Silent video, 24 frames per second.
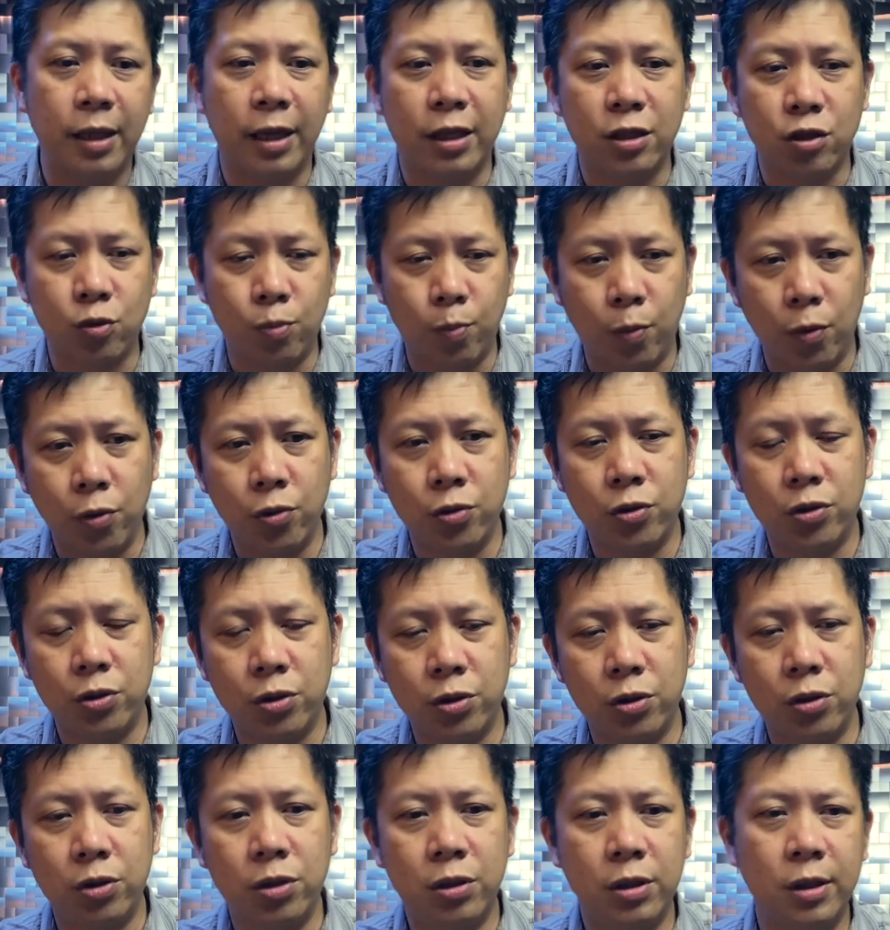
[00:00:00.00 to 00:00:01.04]

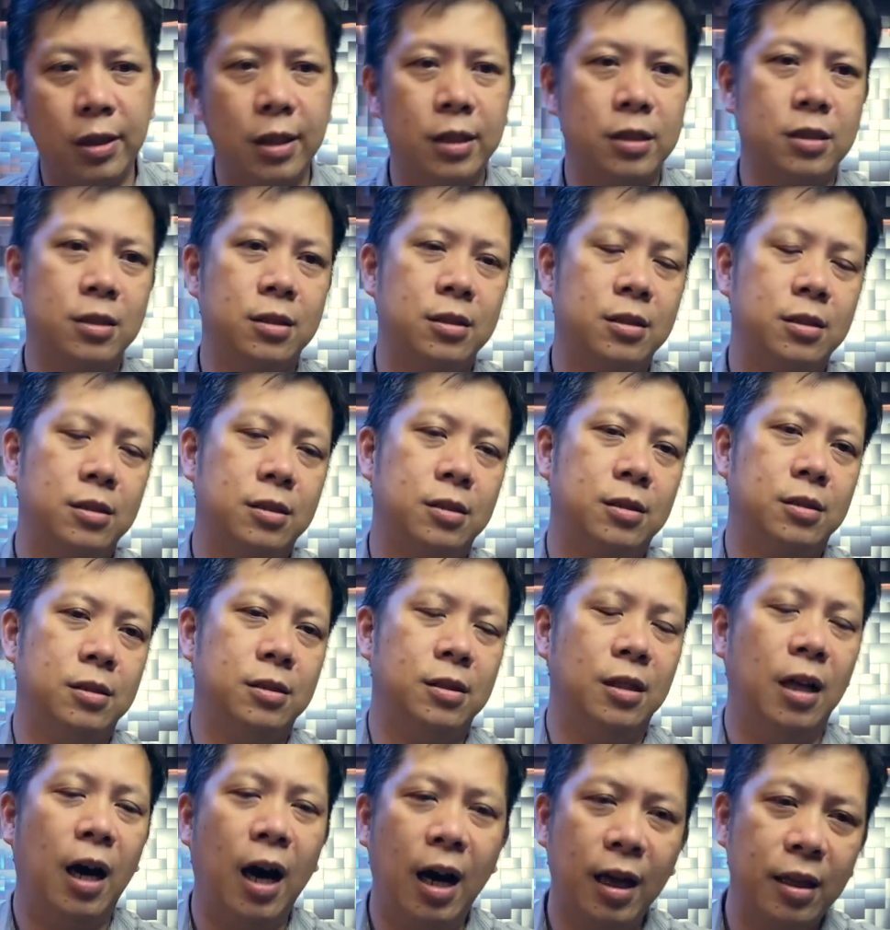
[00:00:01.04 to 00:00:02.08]
exposure that's
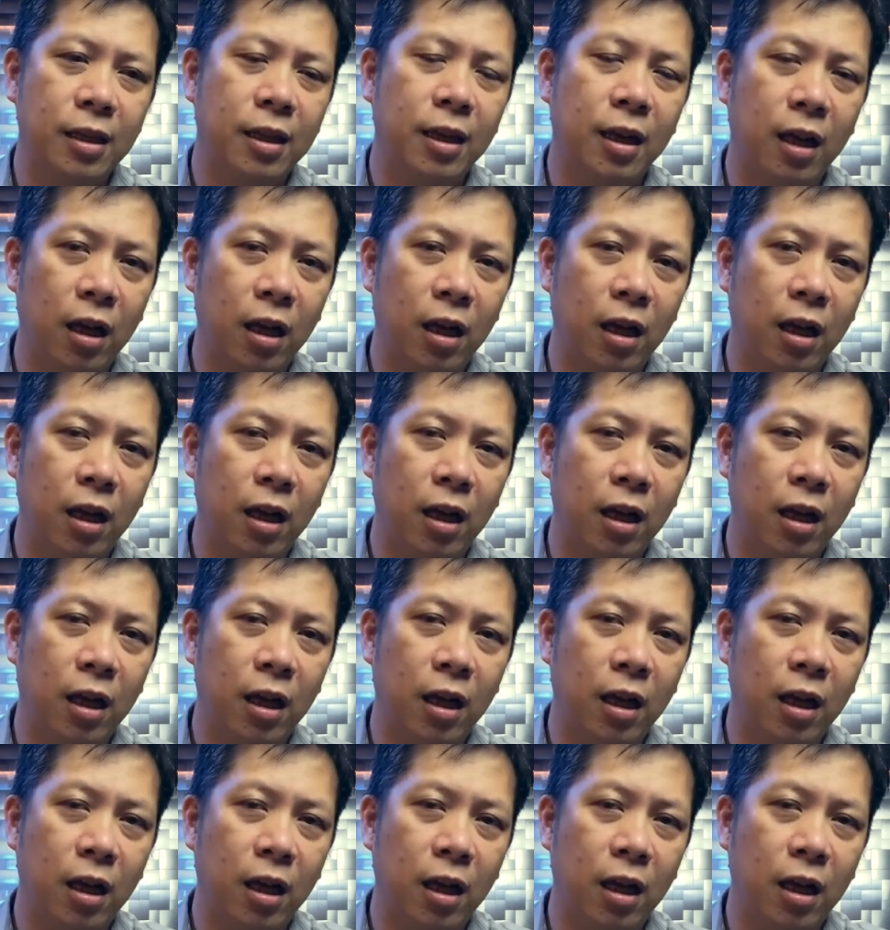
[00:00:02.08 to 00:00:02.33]
not